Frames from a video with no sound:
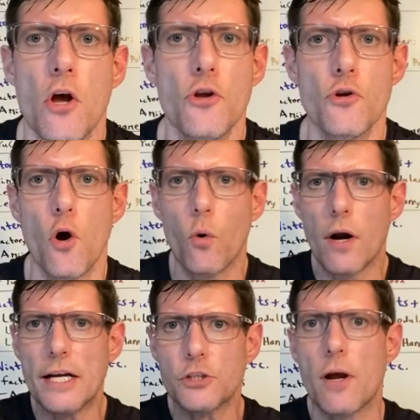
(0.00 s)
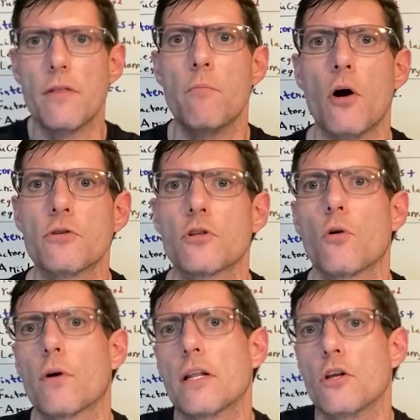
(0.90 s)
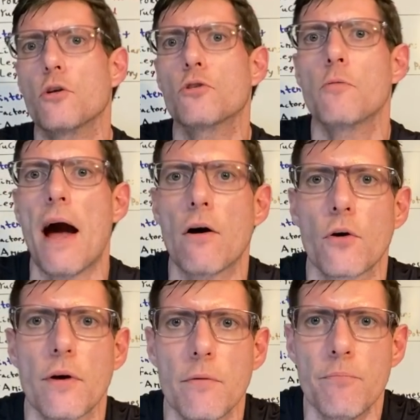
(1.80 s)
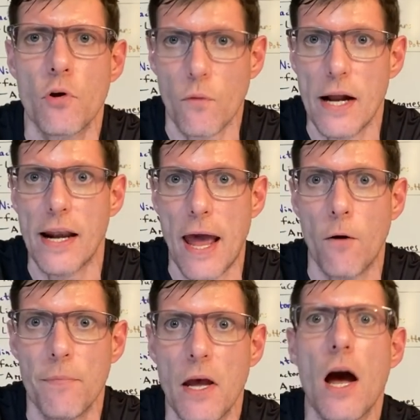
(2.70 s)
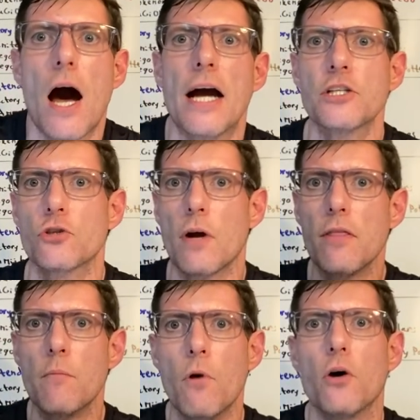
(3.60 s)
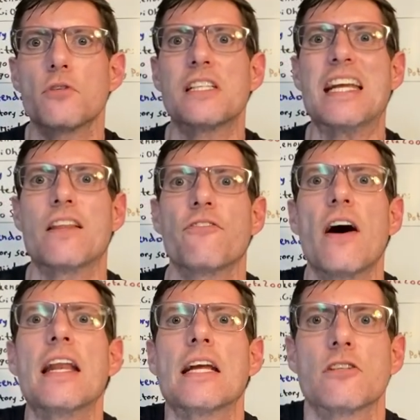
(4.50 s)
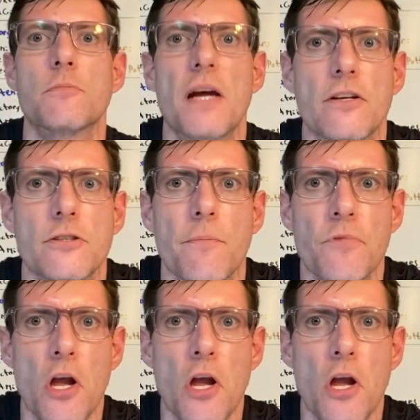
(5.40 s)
You know where I trend the most according to the YouTube algorithm right now? I trend the most in the finance space.